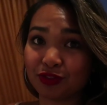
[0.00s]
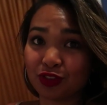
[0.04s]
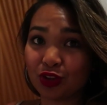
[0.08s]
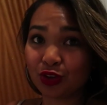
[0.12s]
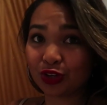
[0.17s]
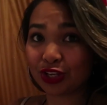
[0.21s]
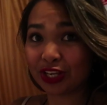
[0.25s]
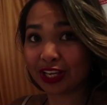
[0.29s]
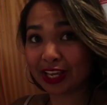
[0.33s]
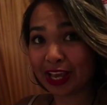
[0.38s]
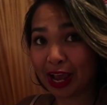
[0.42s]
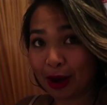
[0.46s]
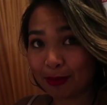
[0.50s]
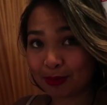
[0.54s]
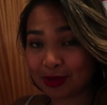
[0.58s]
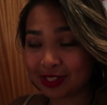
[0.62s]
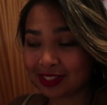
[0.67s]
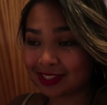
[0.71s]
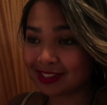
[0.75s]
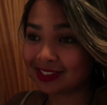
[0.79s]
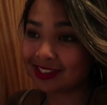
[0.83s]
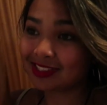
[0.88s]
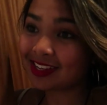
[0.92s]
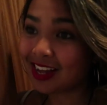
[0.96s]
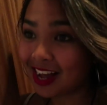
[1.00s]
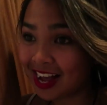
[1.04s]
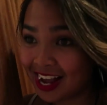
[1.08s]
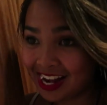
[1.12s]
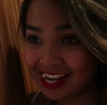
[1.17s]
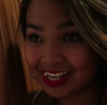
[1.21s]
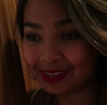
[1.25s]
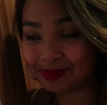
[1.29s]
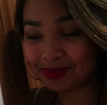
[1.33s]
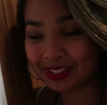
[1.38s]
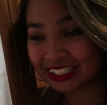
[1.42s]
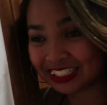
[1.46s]
vlogging cameras
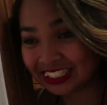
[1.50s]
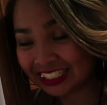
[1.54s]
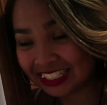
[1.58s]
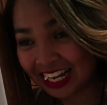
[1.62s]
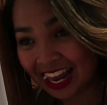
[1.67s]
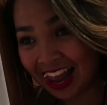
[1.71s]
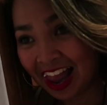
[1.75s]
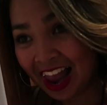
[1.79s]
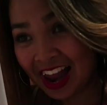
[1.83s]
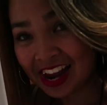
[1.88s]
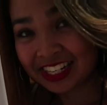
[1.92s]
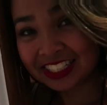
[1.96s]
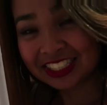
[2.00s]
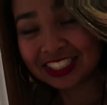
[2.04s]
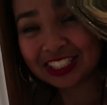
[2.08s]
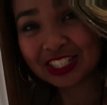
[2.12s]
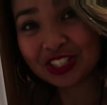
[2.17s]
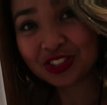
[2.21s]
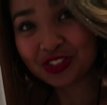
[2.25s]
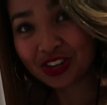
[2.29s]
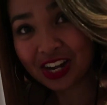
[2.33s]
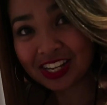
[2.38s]
inside, but just